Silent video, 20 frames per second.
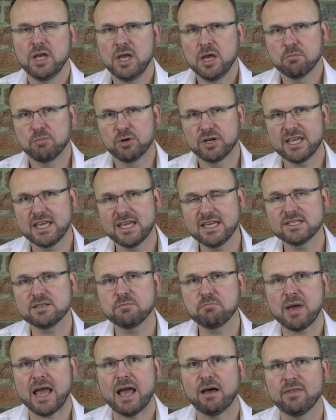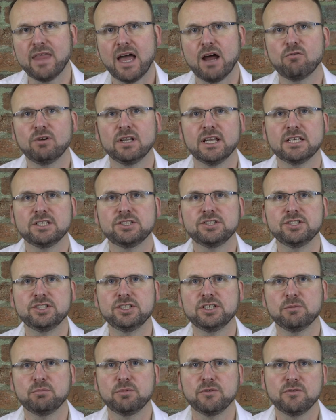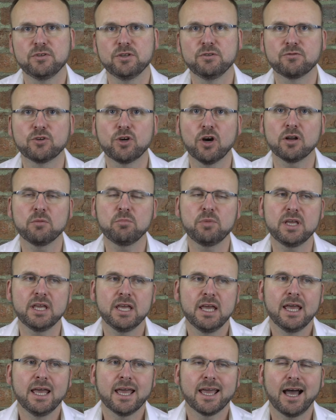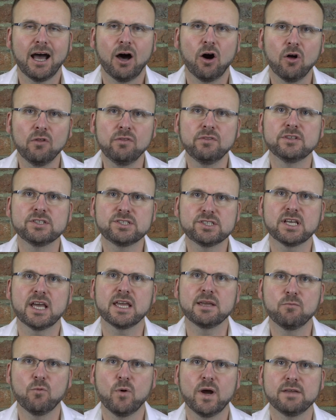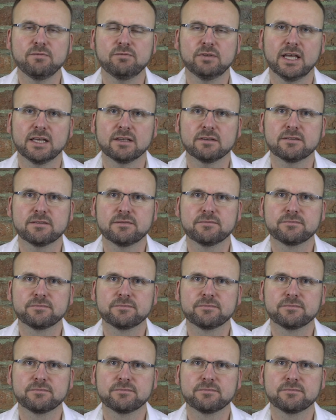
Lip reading: But it is about that relationship. You've got to be on the same wavelength.